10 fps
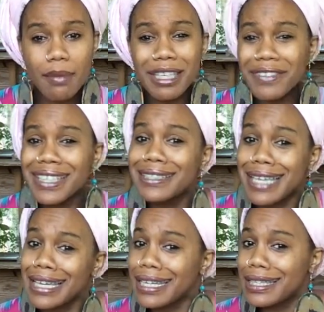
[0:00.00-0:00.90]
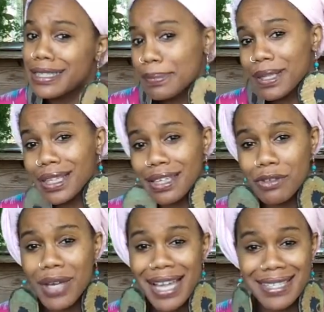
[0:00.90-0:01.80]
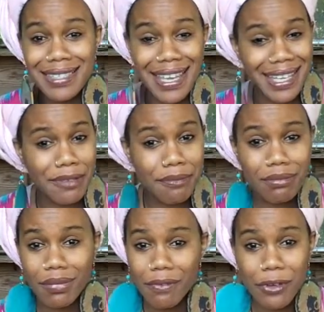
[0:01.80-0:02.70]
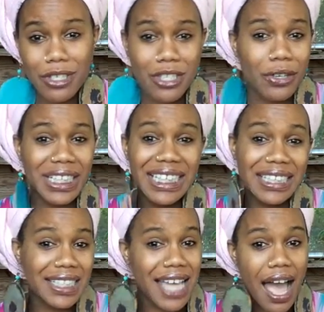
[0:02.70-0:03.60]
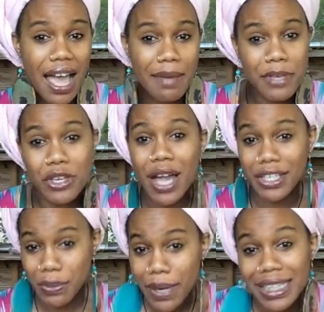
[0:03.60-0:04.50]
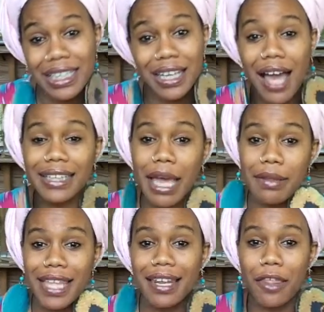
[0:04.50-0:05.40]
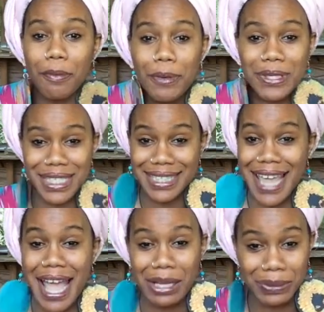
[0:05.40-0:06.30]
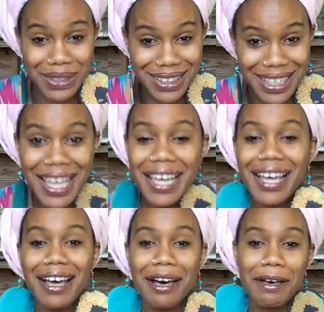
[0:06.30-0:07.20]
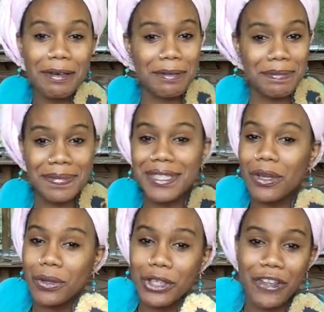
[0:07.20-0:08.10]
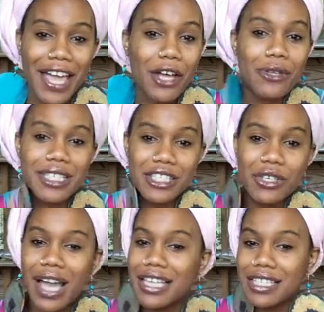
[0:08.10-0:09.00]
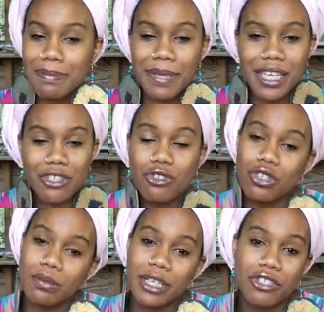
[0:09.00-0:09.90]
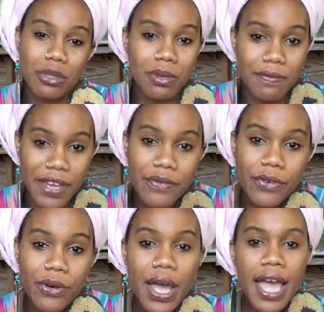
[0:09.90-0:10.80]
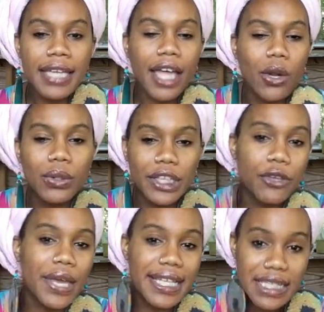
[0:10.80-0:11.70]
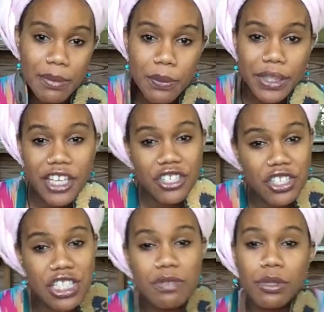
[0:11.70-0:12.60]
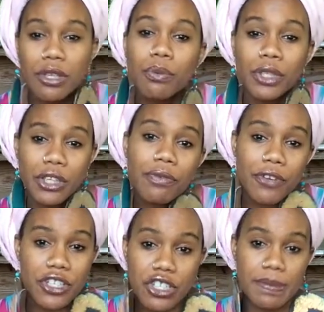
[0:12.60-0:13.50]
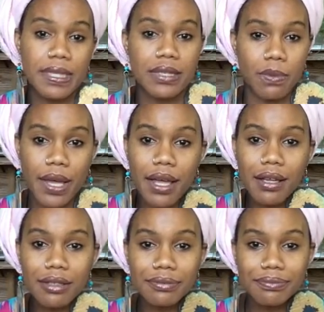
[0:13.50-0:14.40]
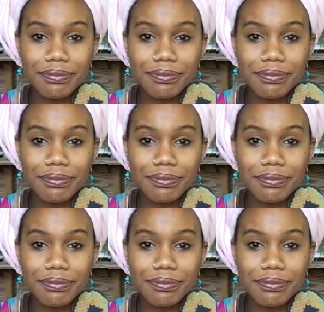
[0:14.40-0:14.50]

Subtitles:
even in dating. Typically, if you guys date for a certain length of time, and you guys are ready to lock that other person down. So that goes into you guys just being extremely faithful, not only in your intimate relationships, with your friendships as well.